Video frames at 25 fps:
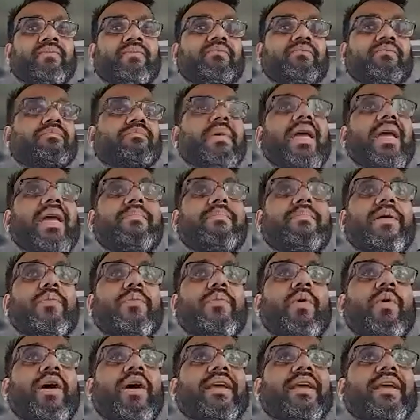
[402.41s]
maybe
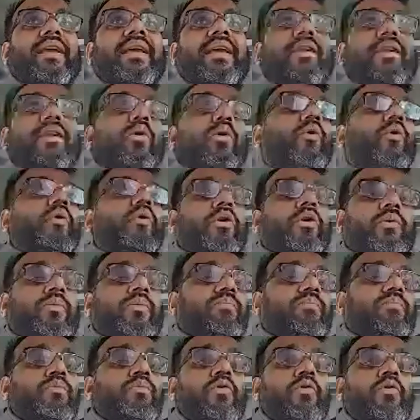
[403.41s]
working or
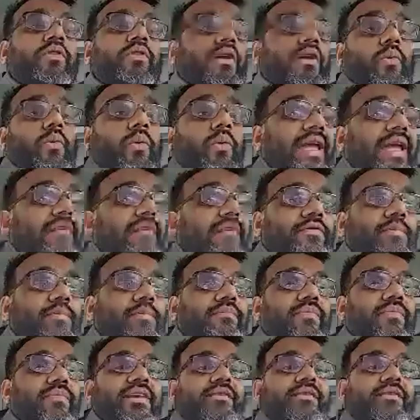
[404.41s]
moving away from
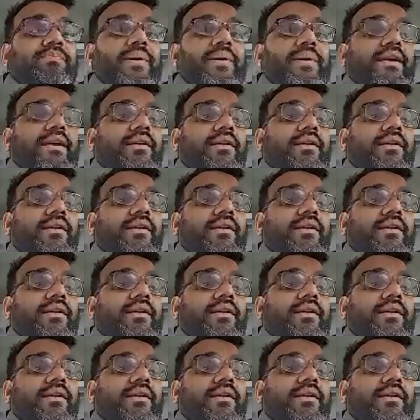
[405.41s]
these big